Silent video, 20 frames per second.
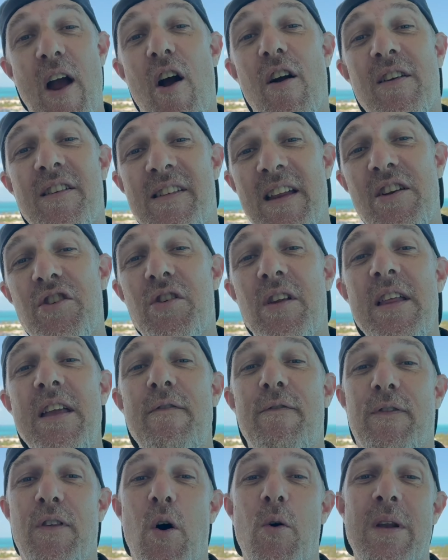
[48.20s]
are essentially
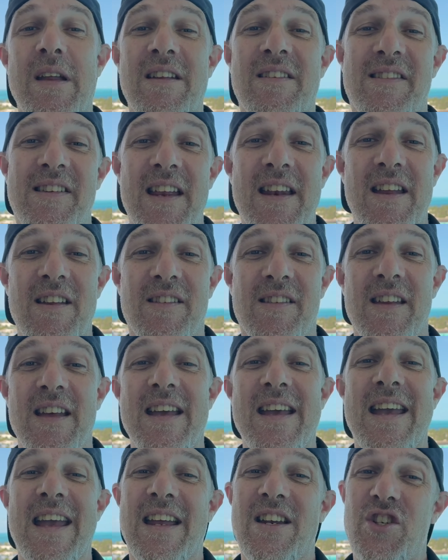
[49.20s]
floating cities,
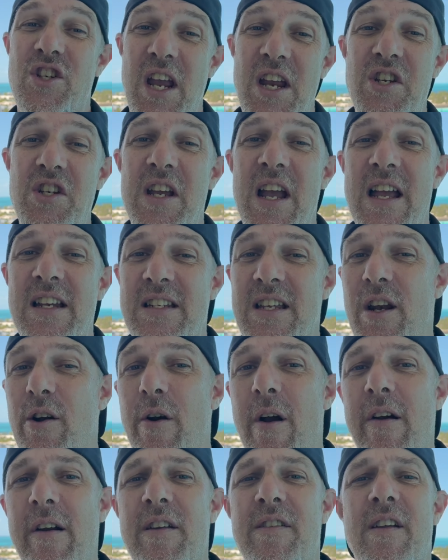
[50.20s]
and changing
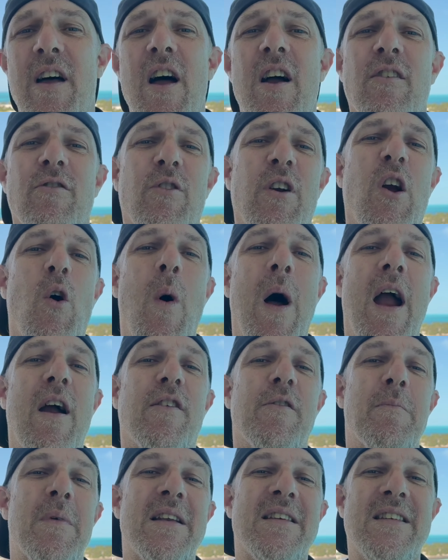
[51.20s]
itineraries
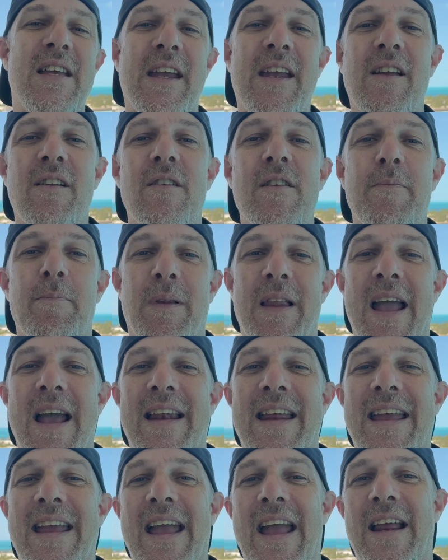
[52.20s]
requires meticulous
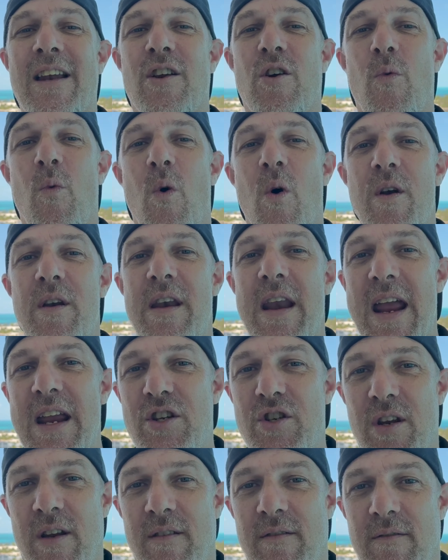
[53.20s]
planning and coordination.